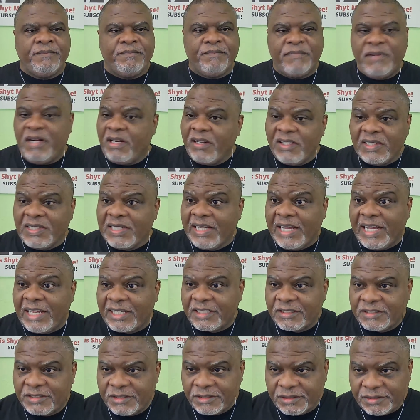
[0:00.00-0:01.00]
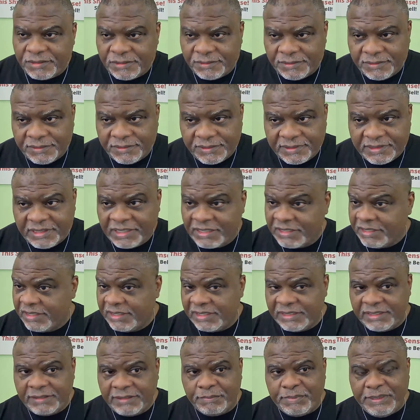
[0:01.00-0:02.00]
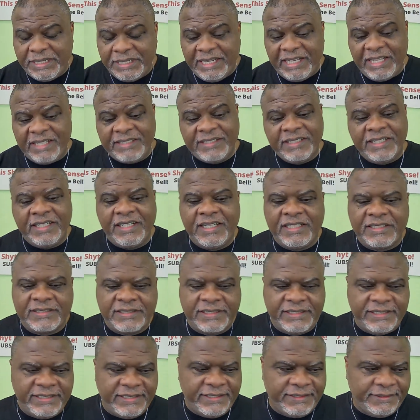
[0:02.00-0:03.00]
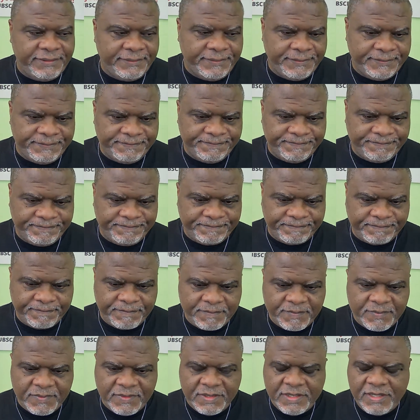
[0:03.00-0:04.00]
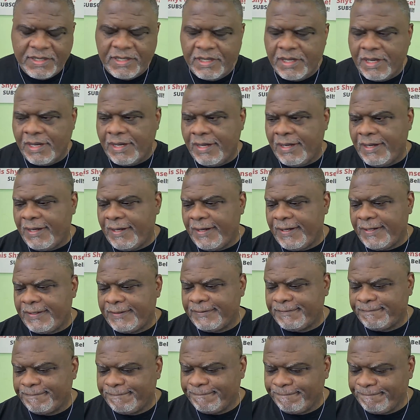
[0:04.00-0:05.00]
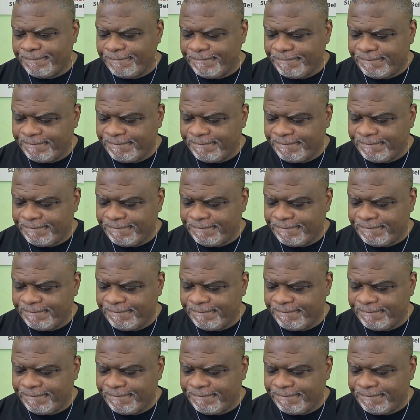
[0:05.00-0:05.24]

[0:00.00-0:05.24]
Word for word: Mar-a-Lago, the good, the bad, the ugly. Um,